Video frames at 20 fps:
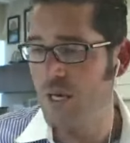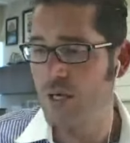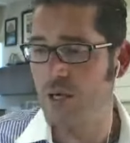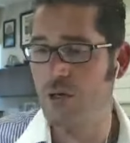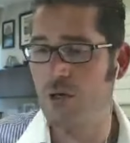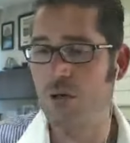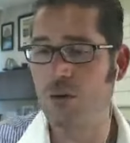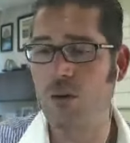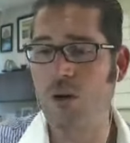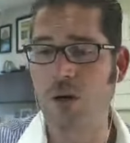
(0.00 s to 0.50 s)

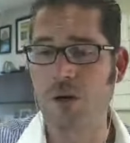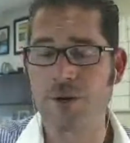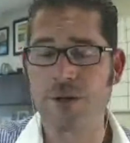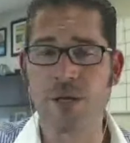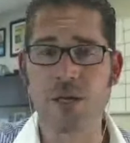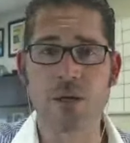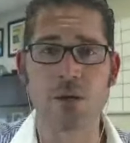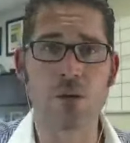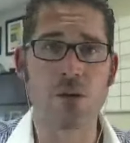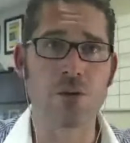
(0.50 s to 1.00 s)
You know, are
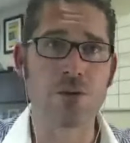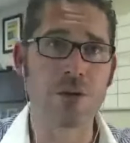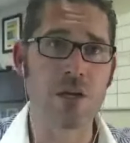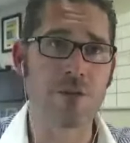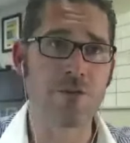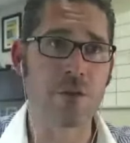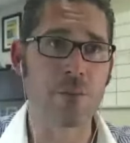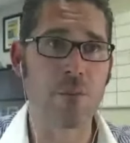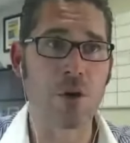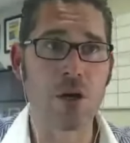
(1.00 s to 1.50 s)
they going to hold it
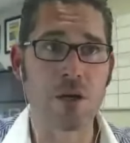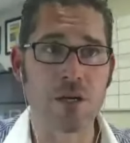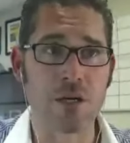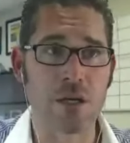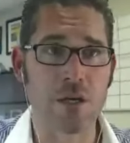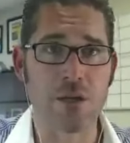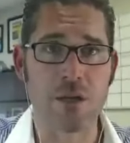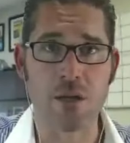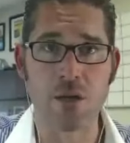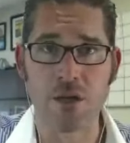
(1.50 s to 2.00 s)
off the
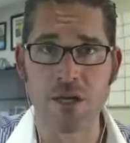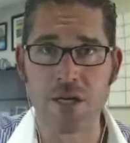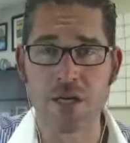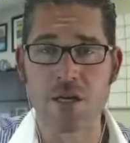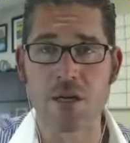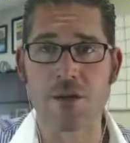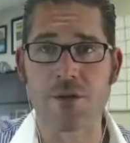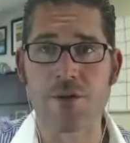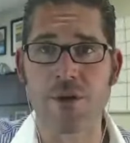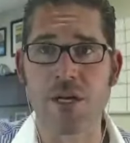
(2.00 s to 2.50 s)
market? Are they looking
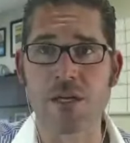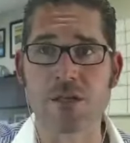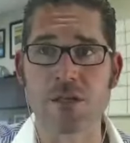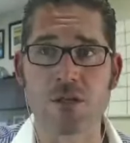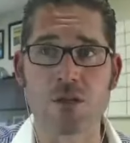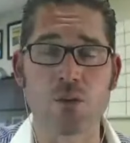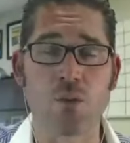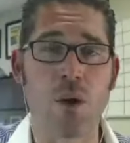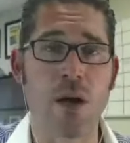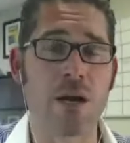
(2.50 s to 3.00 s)
at other agents?